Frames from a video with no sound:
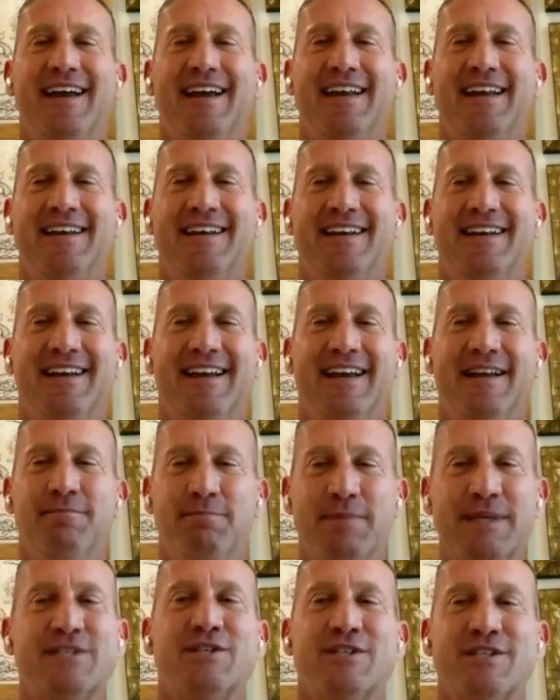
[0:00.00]
and
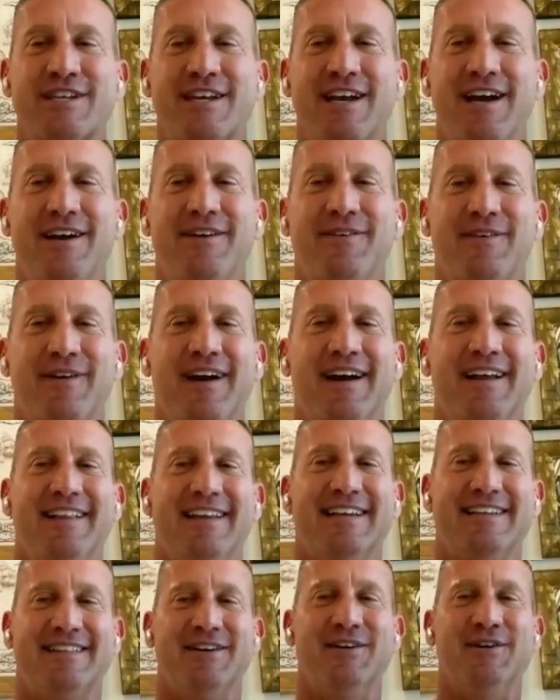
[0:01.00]
and business guy,
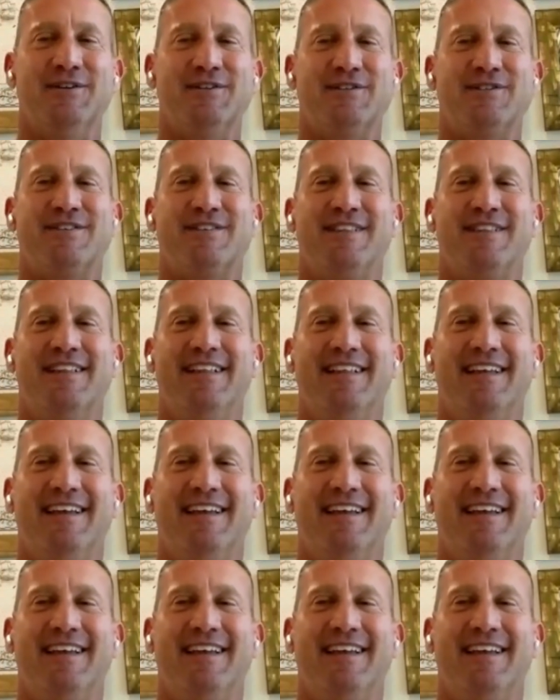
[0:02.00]
right? Like those,